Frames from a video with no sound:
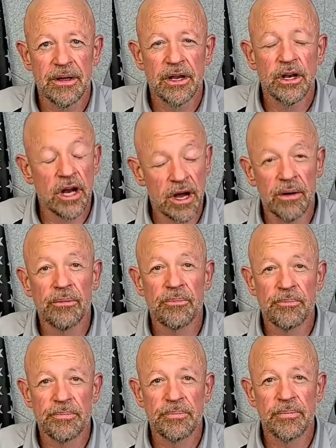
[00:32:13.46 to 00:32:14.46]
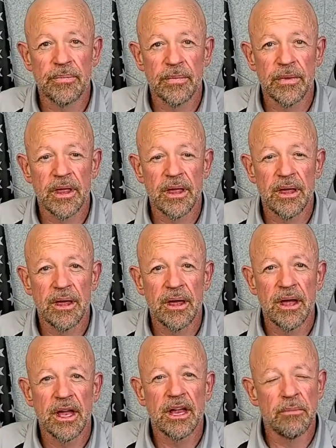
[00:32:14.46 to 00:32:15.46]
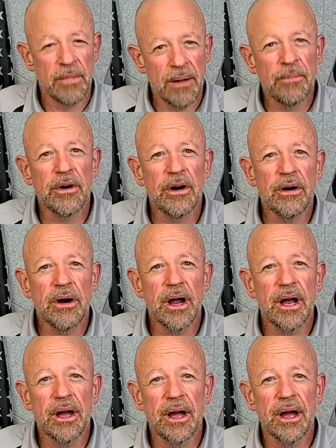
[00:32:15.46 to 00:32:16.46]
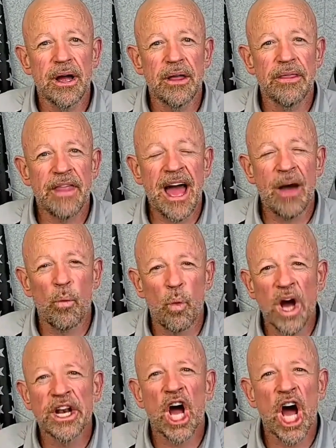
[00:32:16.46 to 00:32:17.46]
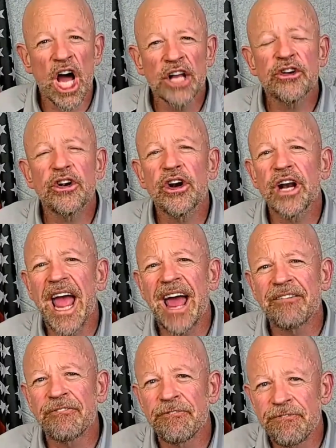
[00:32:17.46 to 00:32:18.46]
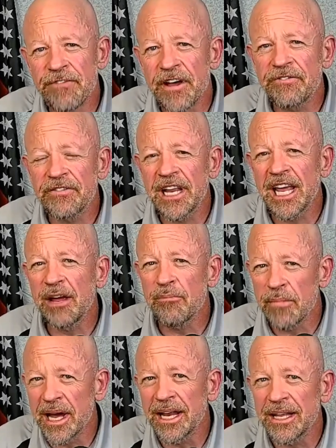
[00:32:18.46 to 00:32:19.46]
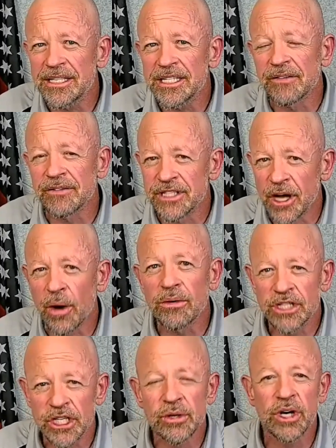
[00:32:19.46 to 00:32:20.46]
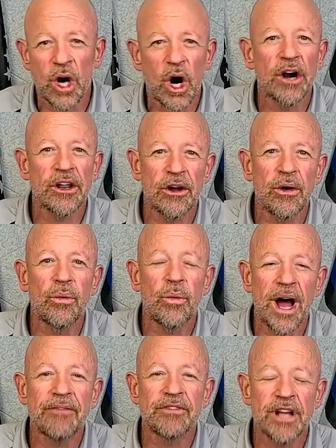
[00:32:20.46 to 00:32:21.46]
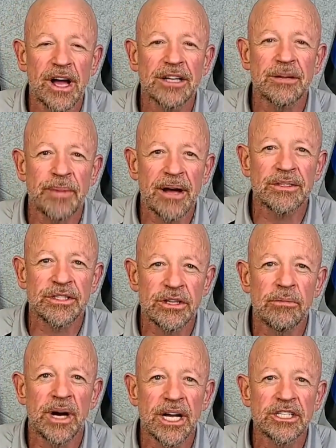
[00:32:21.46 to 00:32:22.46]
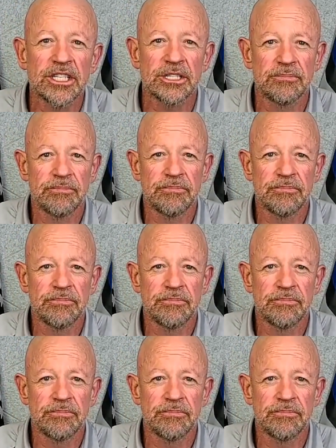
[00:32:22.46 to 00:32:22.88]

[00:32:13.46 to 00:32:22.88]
No. You remember that 150 minutes of zone 2 cardio I've talked about so much?